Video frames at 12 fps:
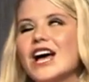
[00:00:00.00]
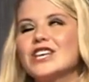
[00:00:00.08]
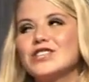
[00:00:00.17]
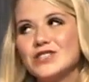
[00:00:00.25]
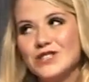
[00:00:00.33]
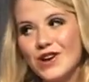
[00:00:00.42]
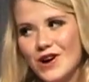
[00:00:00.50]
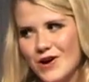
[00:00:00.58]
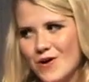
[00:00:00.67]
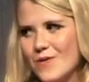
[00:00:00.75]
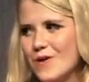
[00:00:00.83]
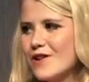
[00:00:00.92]

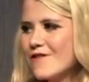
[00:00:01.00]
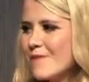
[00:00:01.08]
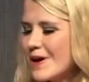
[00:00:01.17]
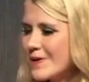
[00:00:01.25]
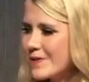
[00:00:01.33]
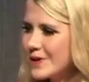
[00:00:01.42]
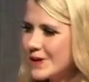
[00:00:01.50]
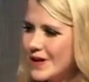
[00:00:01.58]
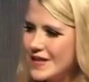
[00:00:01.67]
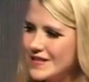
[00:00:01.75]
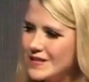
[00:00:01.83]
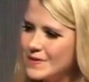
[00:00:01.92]
So one of my older
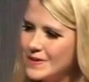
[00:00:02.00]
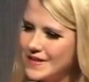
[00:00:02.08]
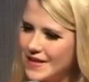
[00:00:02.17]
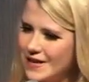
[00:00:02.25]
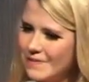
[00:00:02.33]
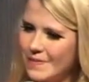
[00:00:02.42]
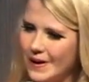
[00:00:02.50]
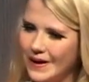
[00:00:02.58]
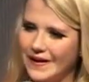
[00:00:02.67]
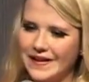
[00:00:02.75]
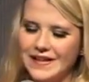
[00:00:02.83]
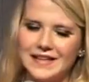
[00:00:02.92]
cousins was getting
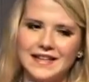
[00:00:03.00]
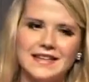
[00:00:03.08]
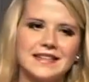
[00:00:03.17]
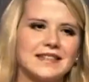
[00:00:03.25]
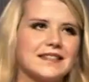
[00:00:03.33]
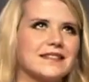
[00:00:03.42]
married.